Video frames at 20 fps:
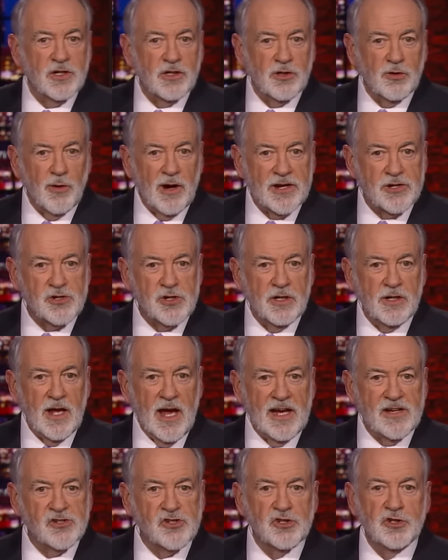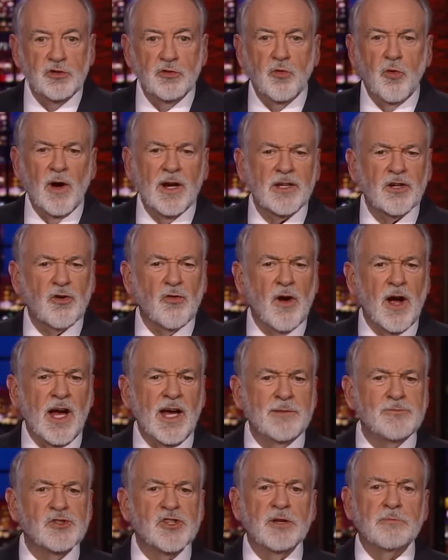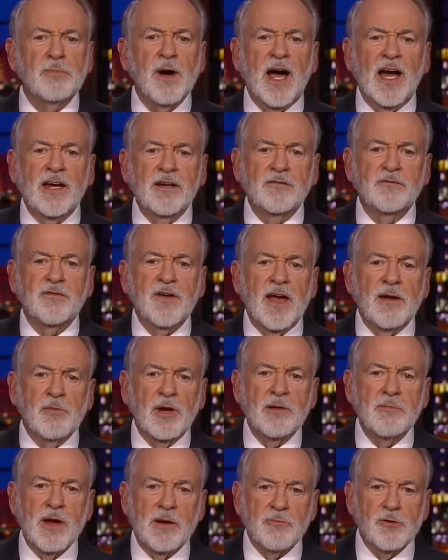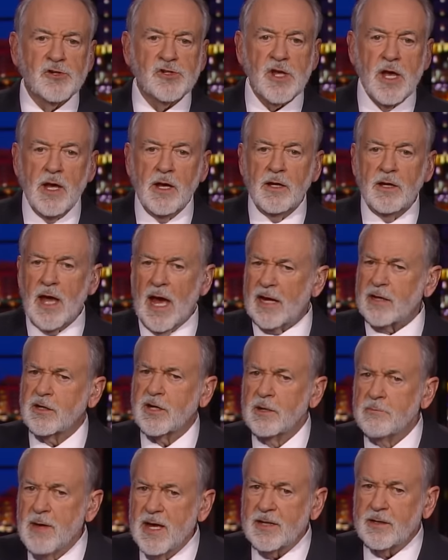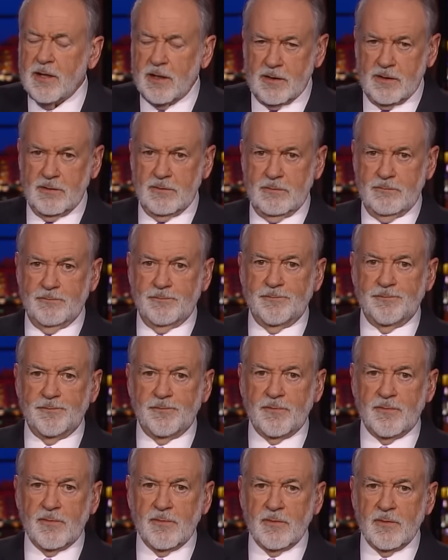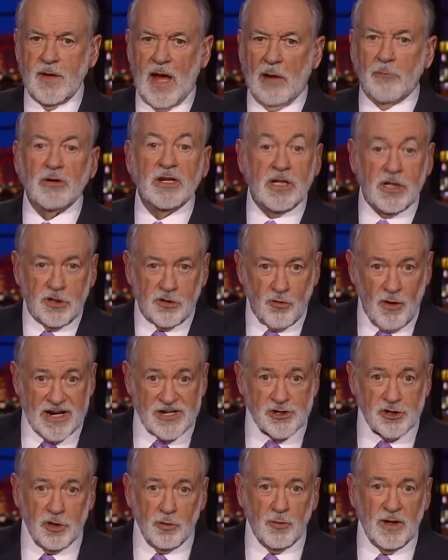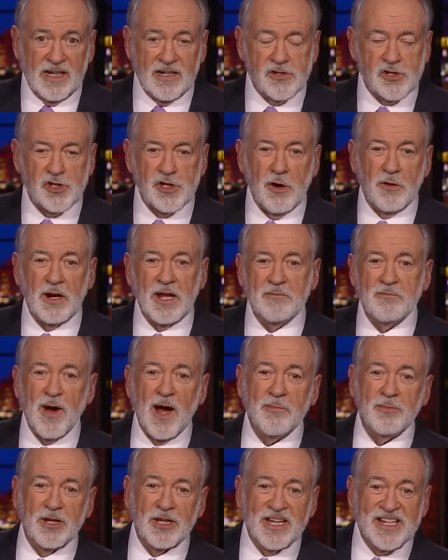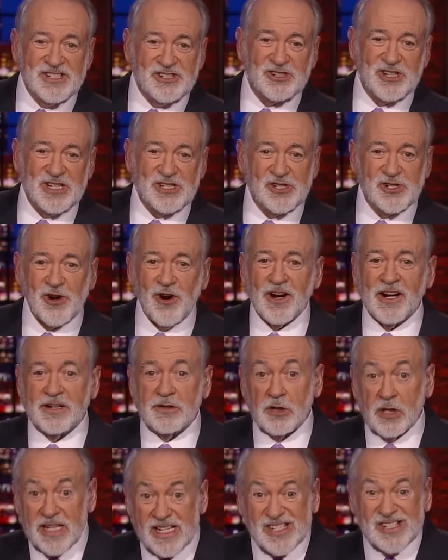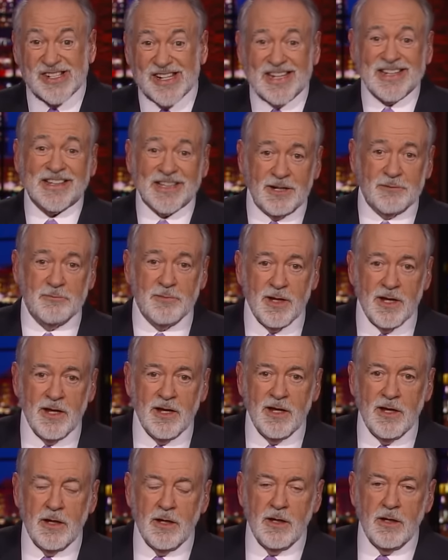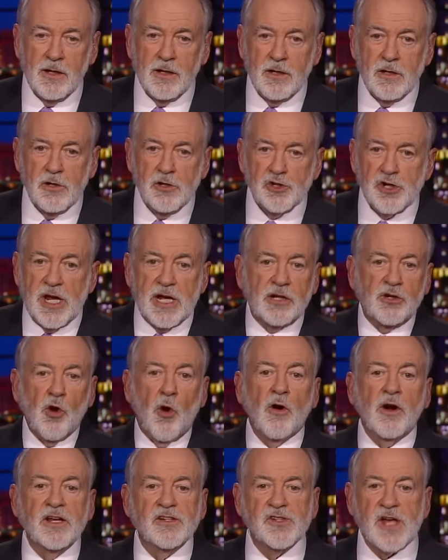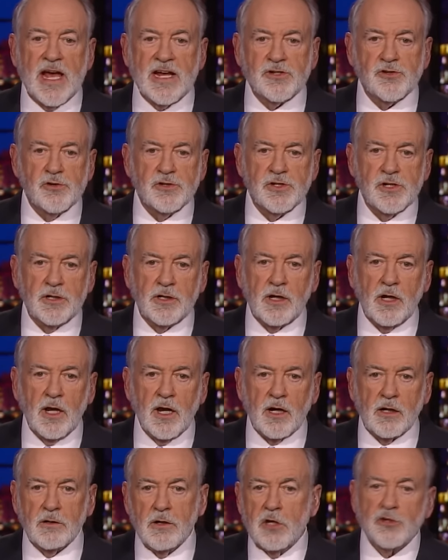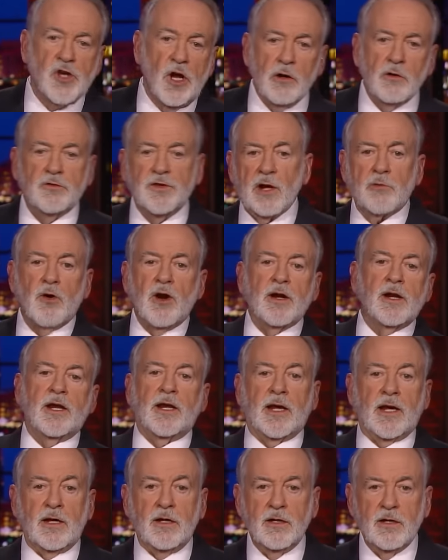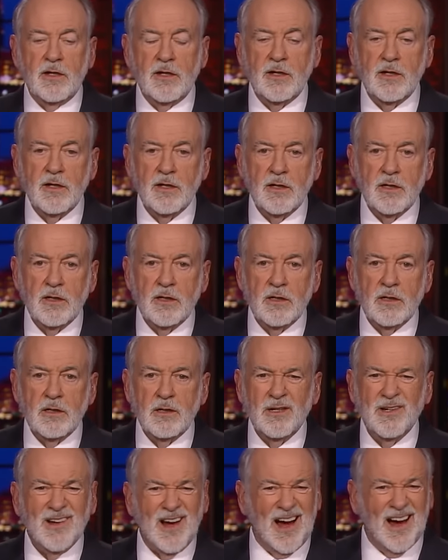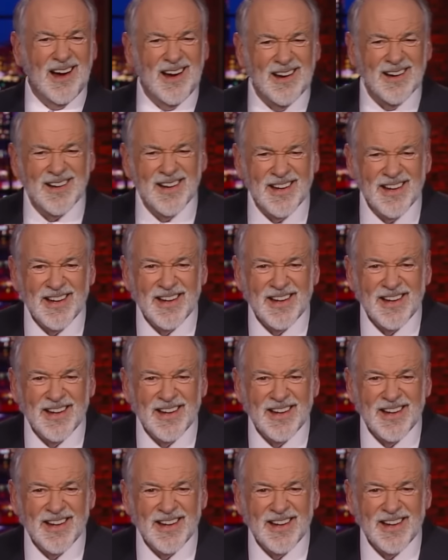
a question as to what crimes the Biden family members had committed. And when congressional witness Tony Bobulinski started listing them, she ignored his answers and declared, "So, there weren't any." Huh?